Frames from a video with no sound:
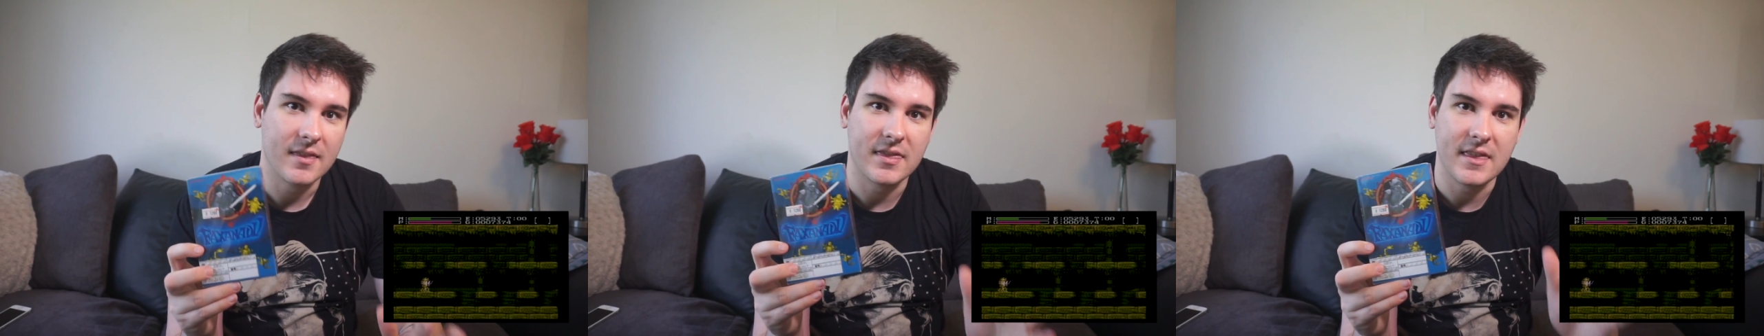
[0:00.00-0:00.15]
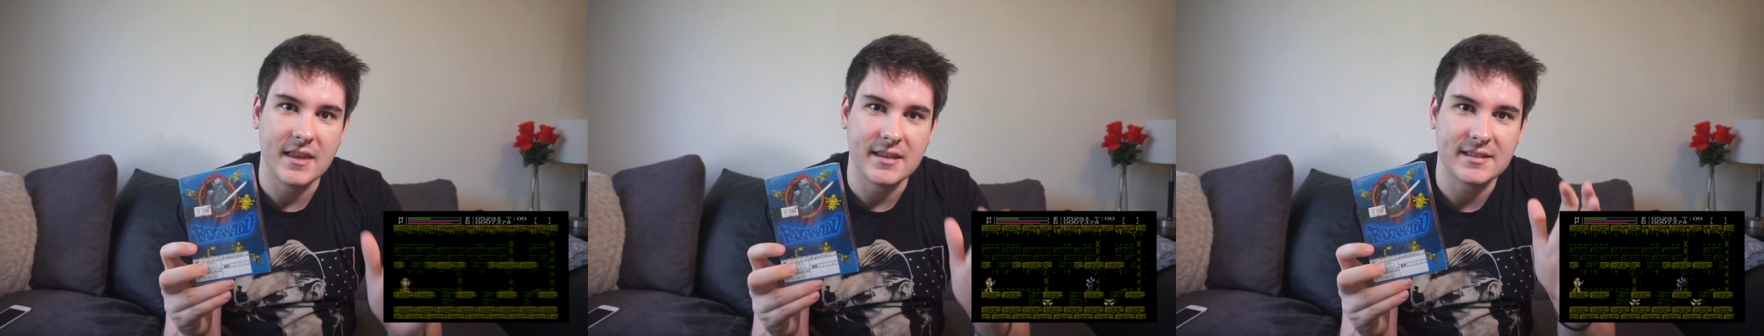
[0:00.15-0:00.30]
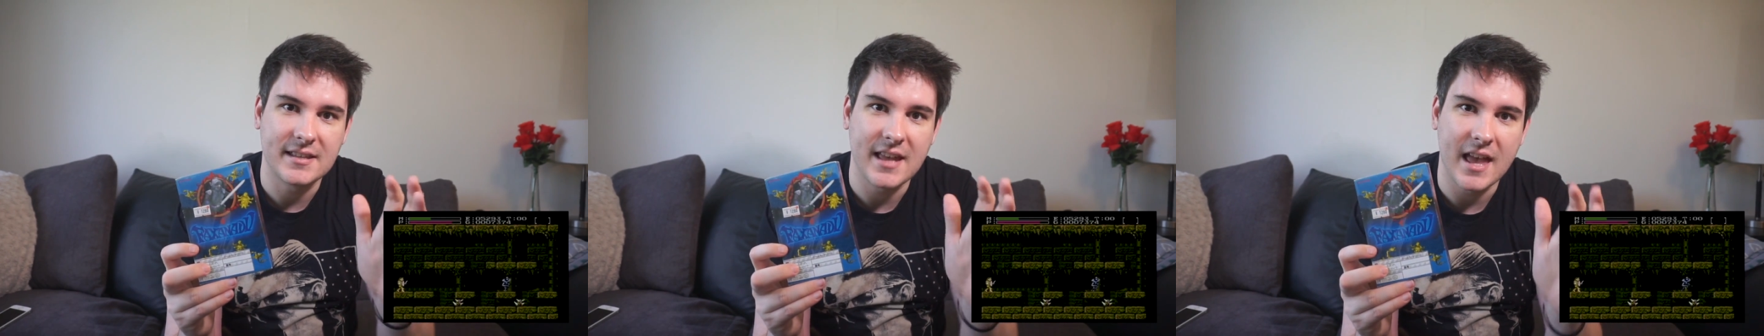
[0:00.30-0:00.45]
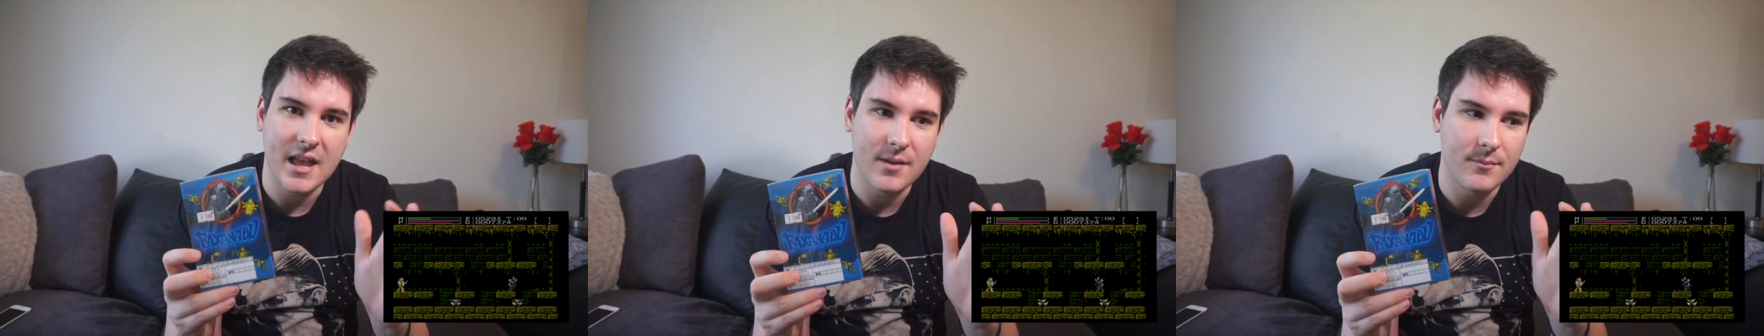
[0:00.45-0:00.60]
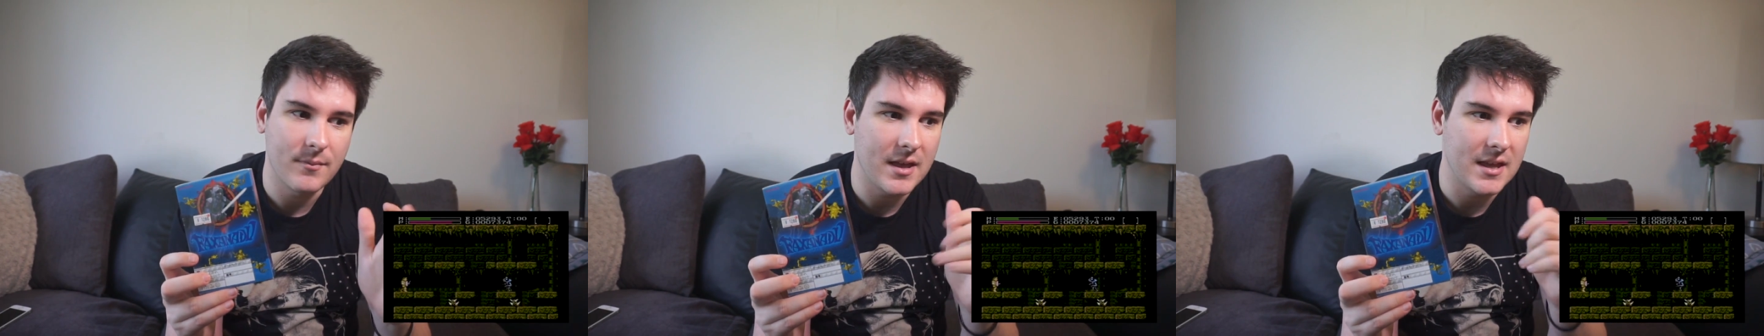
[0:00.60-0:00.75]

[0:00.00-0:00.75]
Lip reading: This game